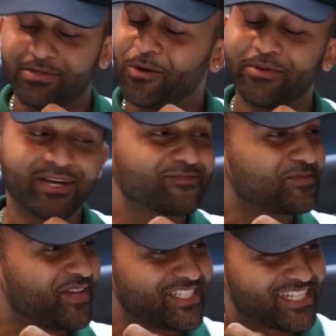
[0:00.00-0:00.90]
yo, big up
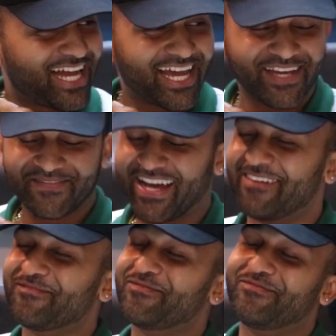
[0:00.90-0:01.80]
to Major Hype.
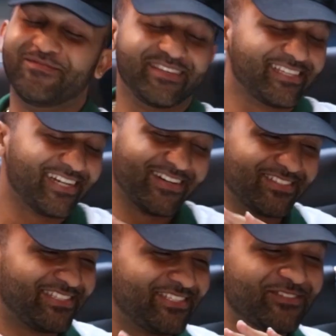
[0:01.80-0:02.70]

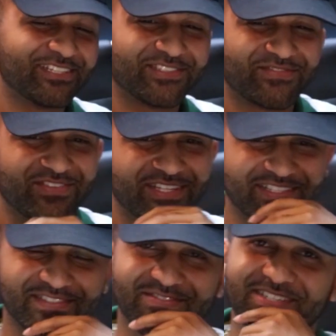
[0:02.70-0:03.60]
Yo, you is funny
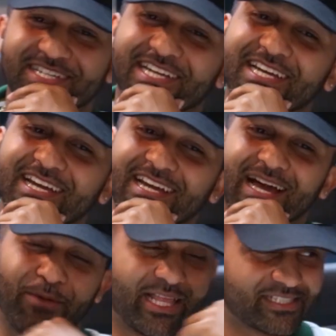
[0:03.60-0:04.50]
as fuck.
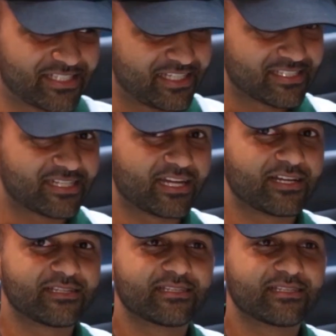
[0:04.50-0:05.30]
Am I allowed to cuss? Can I cuss?